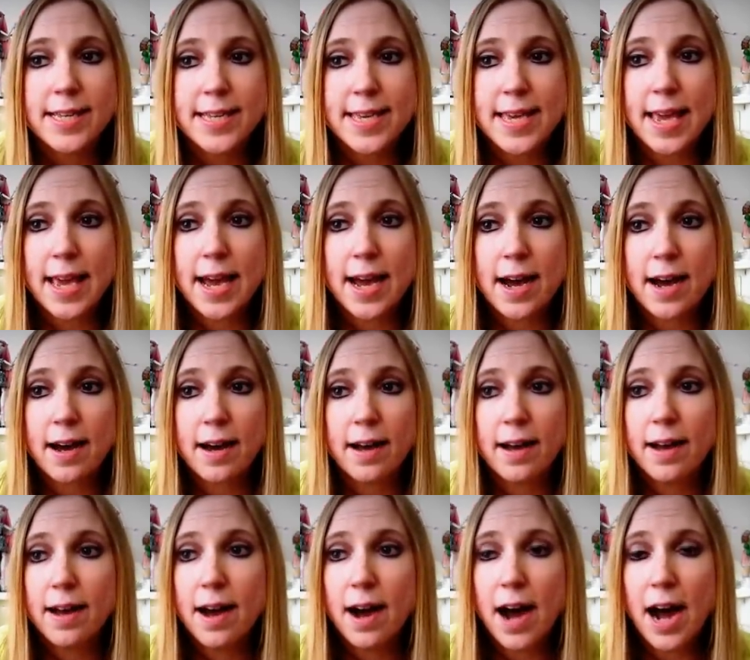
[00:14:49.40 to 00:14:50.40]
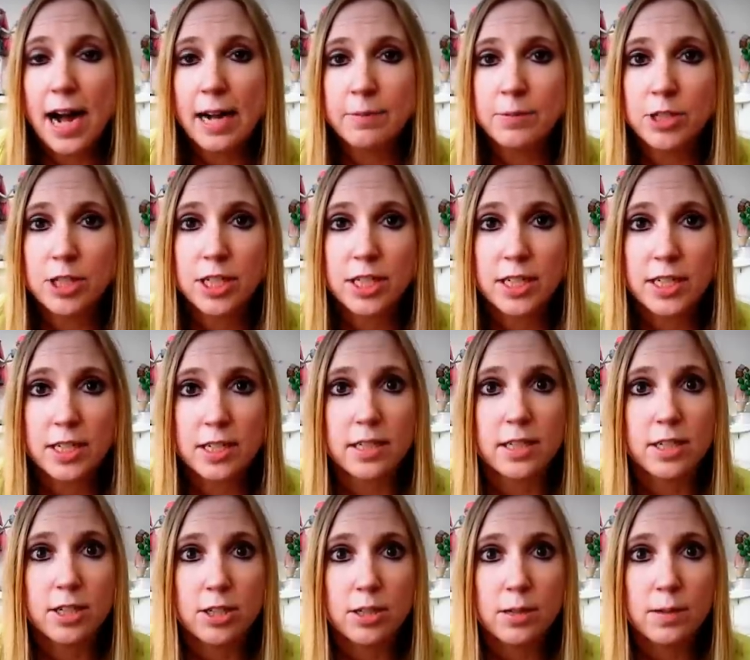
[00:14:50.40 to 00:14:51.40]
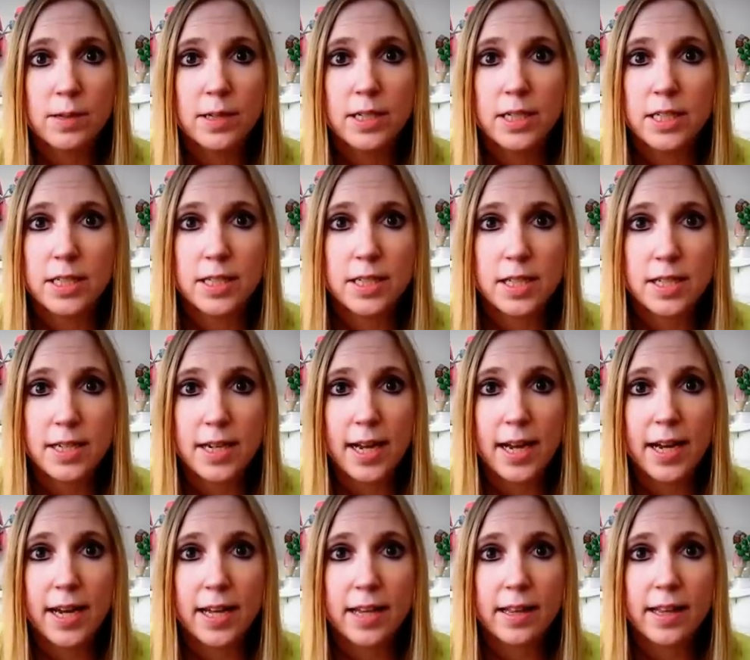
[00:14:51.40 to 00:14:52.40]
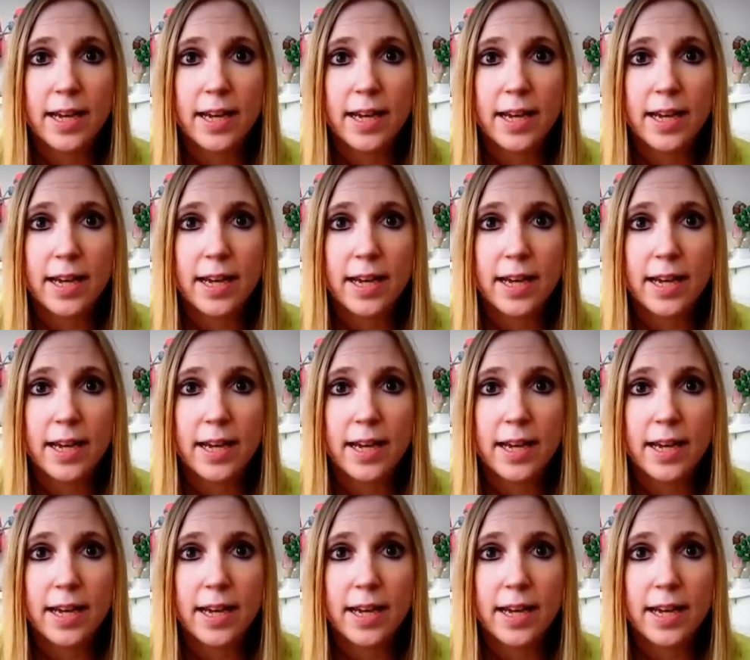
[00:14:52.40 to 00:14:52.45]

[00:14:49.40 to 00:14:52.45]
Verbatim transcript: yeah, I'm just addicted to it to this day.